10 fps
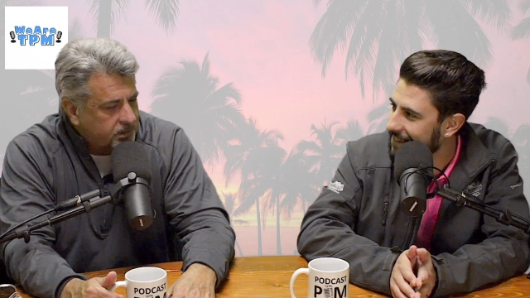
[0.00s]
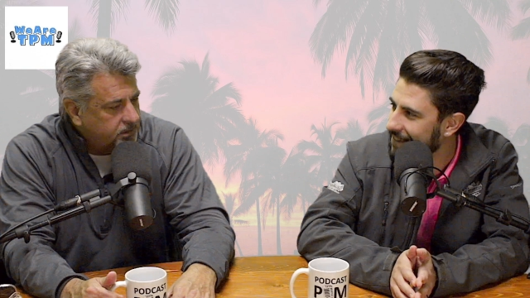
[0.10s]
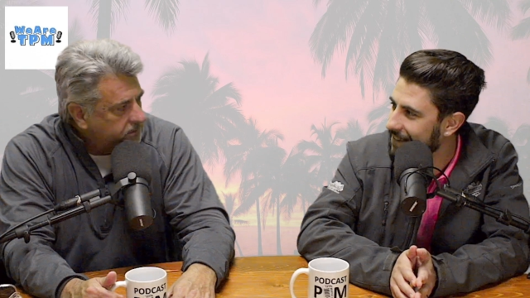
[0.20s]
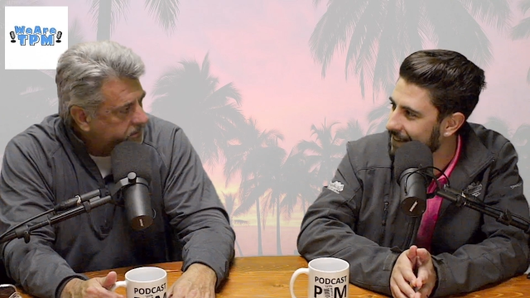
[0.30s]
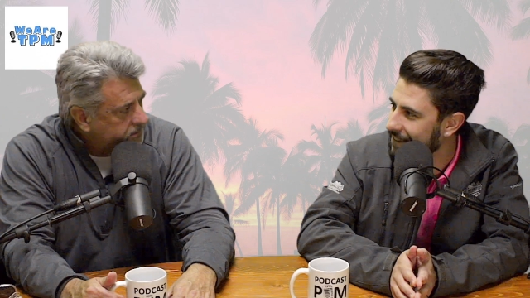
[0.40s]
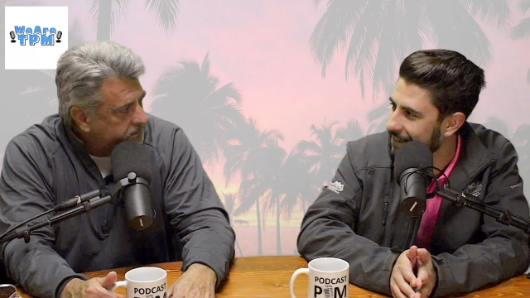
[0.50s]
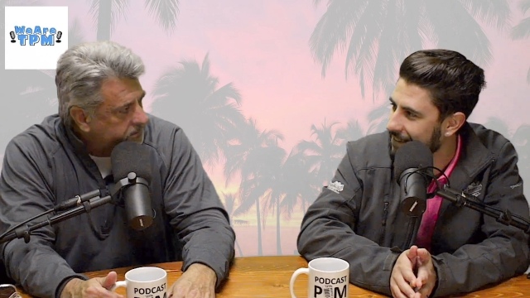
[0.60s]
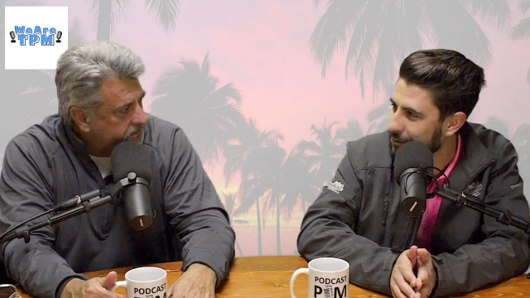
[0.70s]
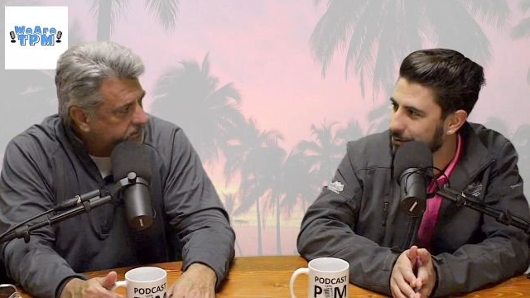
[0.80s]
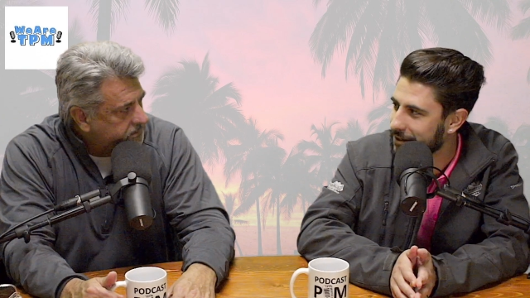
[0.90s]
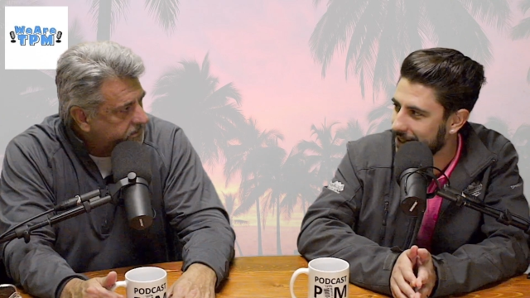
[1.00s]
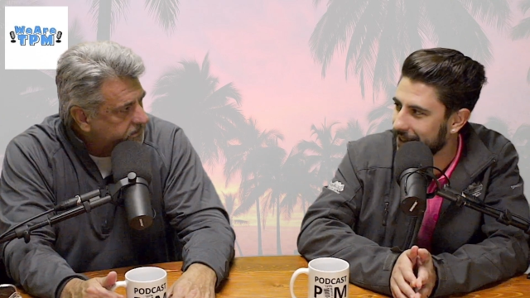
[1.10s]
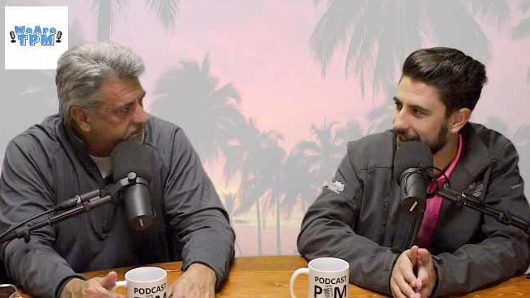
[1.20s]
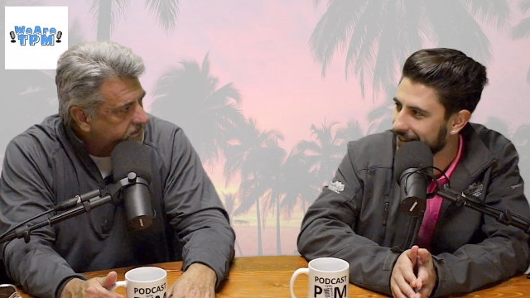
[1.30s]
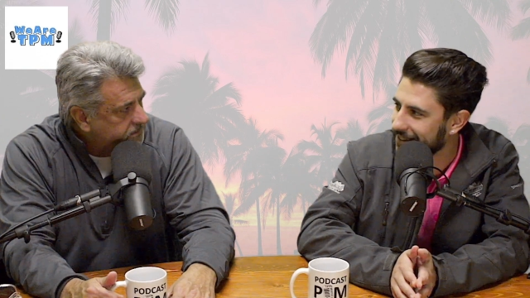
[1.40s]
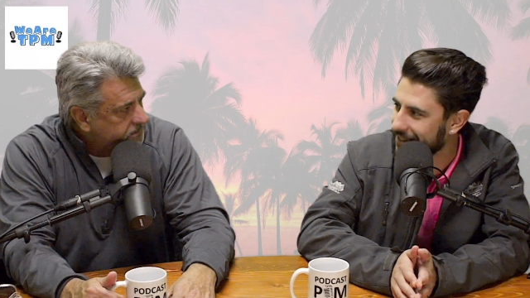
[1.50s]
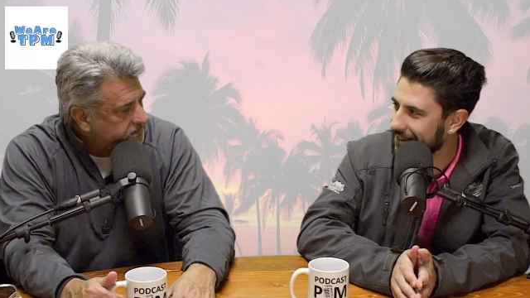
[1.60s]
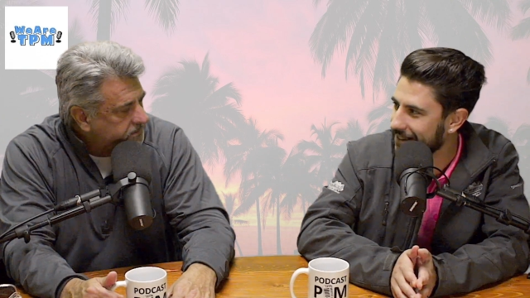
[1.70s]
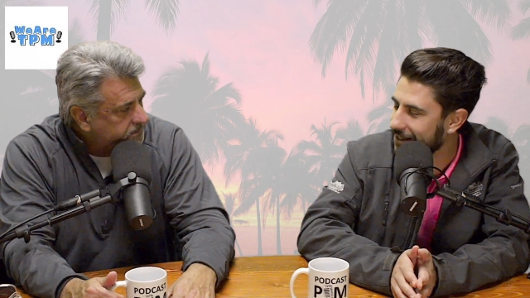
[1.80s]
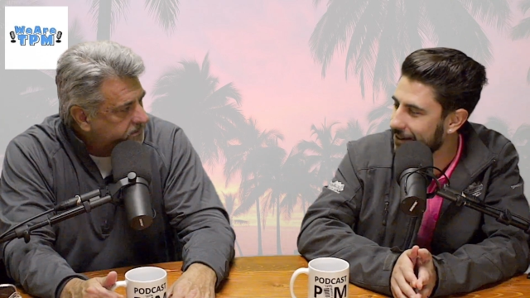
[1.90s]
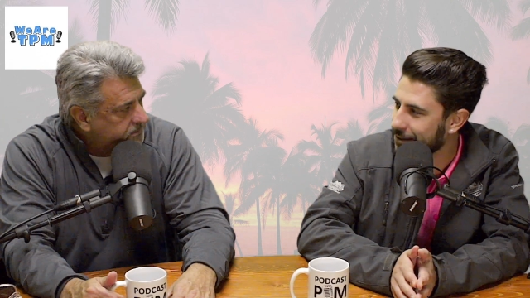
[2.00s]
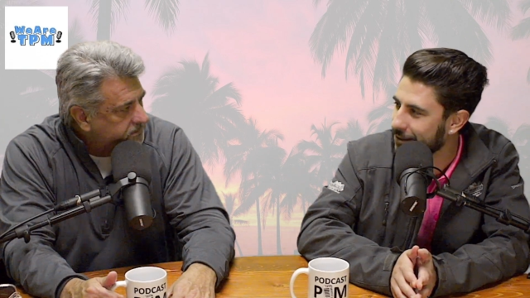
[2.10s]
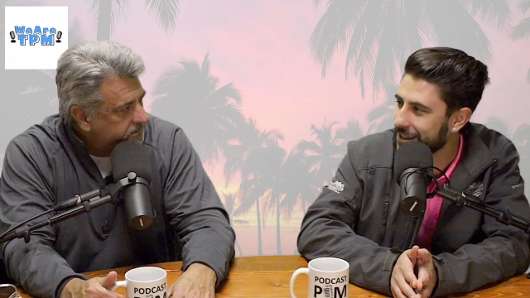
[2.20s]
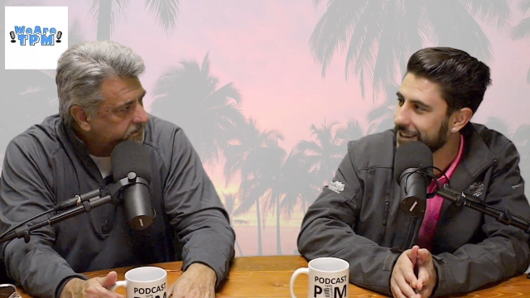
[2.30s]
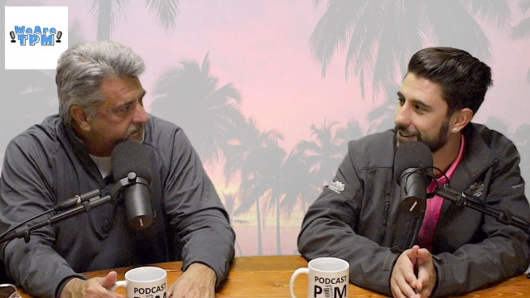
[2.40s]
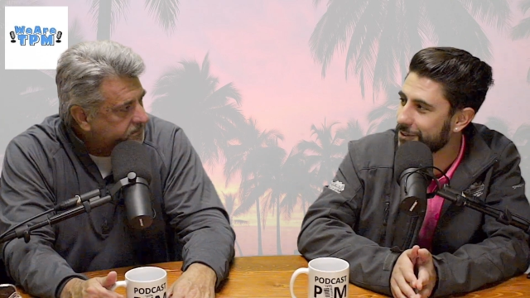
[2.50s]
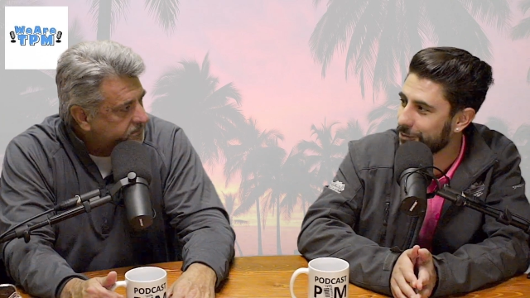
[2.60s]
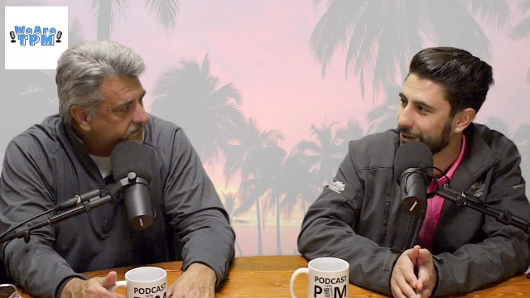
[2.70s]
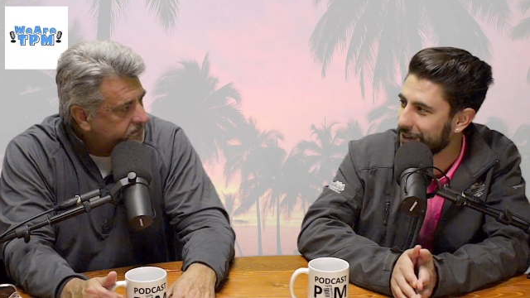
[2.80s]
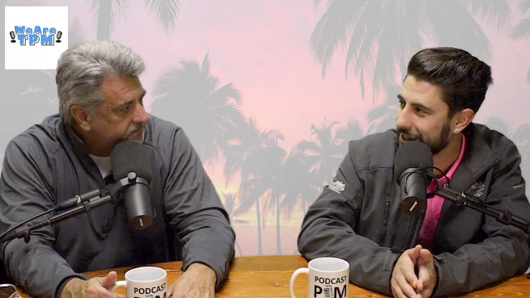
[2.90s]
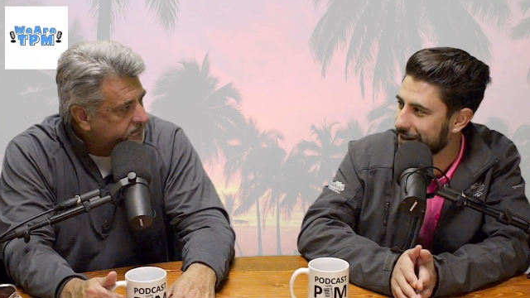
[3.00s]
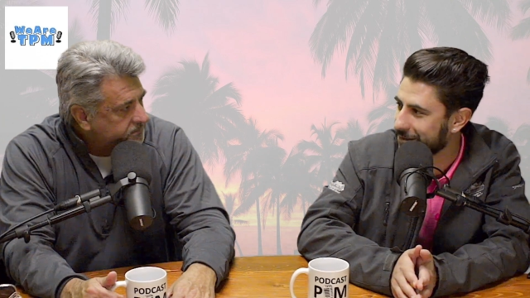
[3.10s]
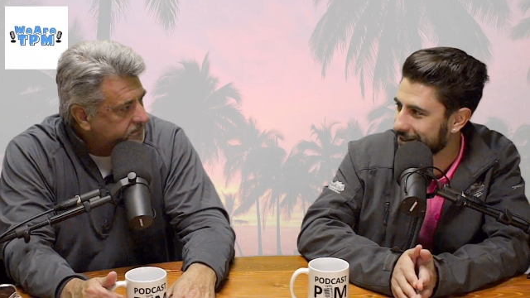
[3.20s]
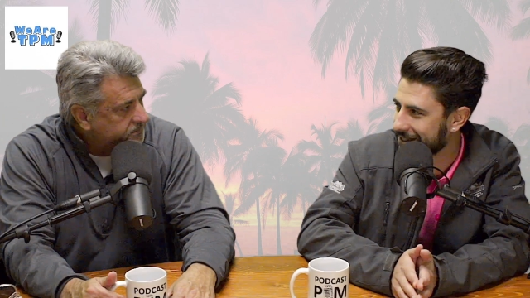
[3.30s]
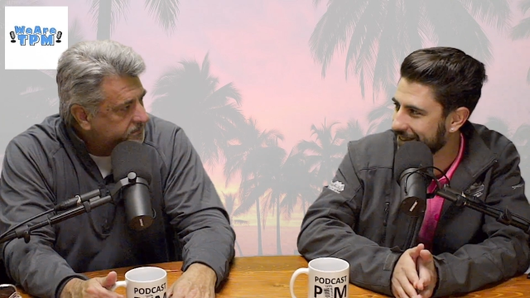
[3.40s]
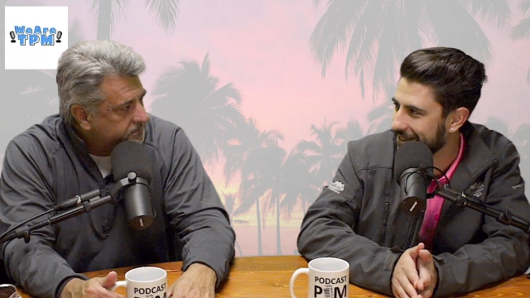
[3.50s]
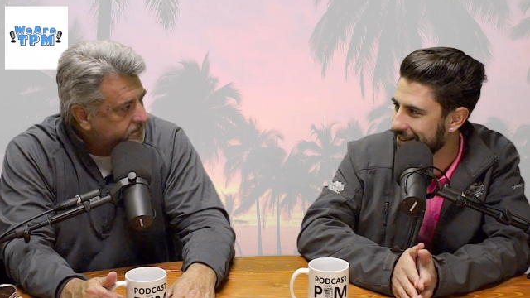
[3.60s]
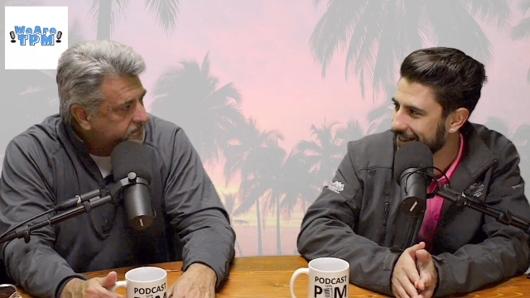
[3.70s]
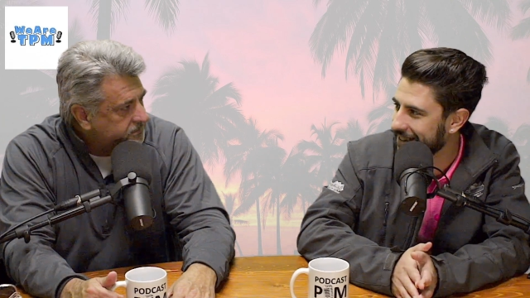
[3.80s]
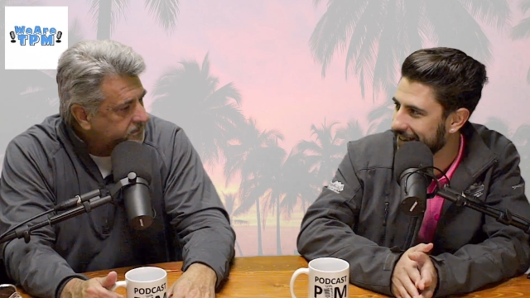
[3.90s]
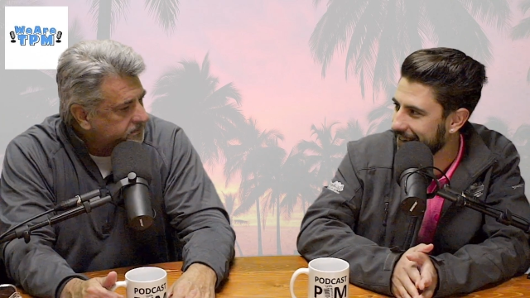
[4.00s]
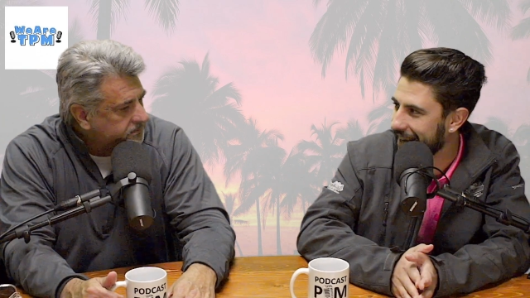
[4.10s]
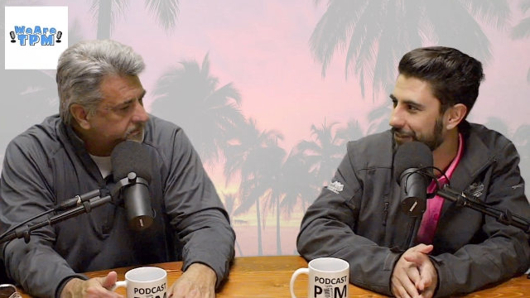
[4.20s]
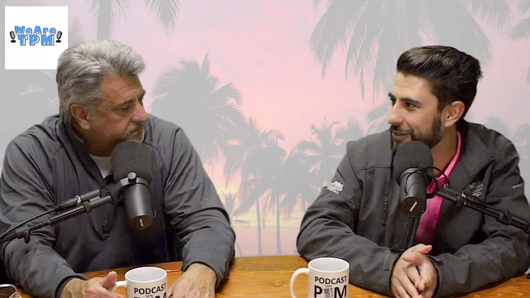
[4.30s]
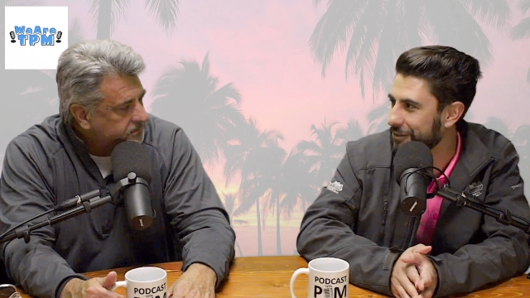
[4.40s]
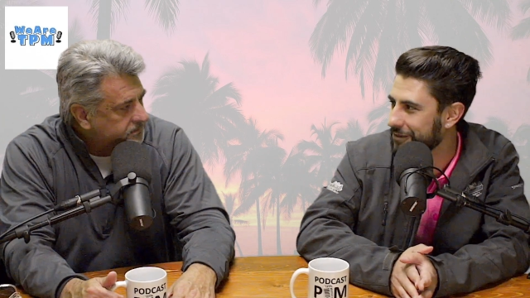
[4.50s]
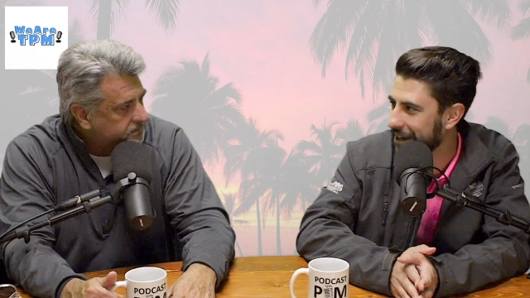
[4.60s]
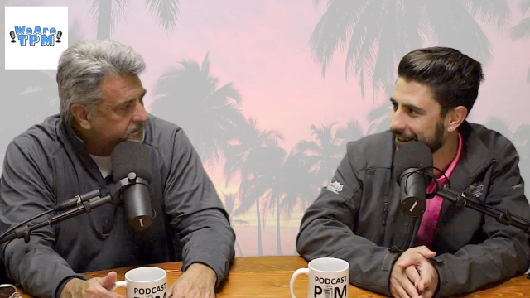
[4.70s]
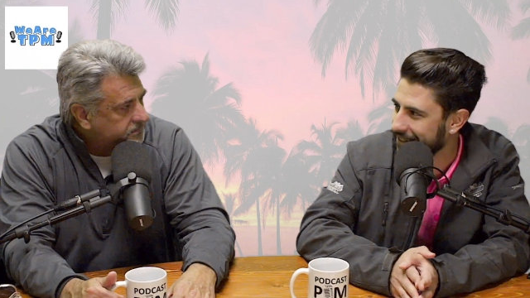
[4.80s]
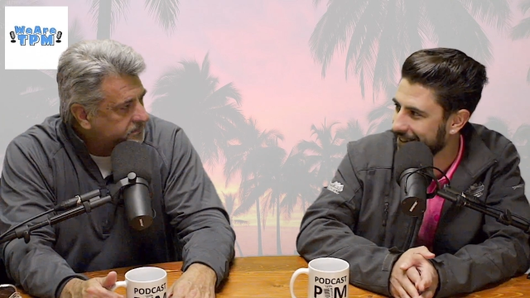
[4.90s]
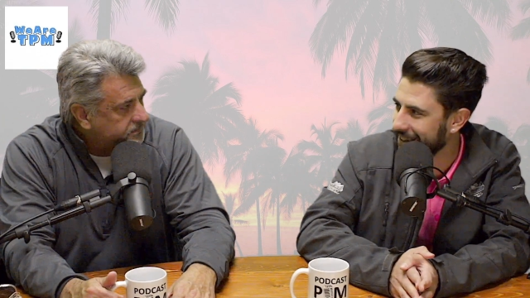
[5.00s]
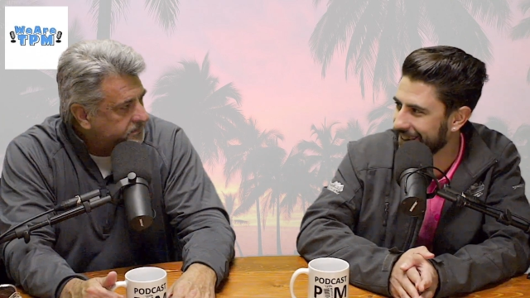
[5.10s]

Speaker 1: No. That's what I'm saying. Uh, no, you're thinking of small claims after the fact.